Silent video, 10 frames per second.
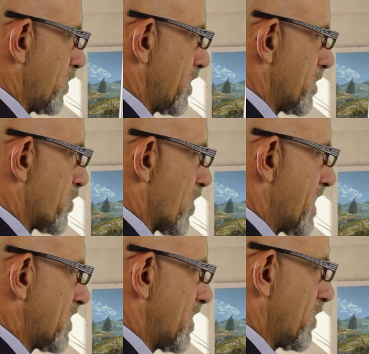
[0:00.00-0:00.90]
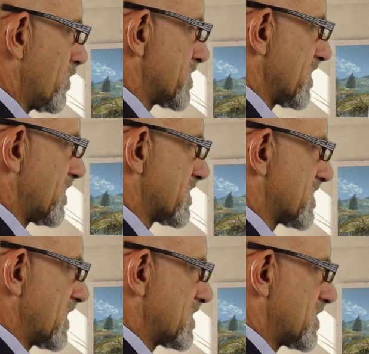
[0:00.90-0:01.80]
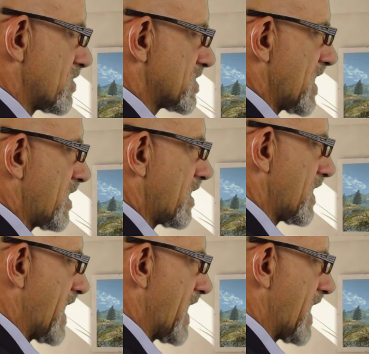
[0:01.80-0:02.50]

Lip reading: Well, your brain knows that this thing is irritated and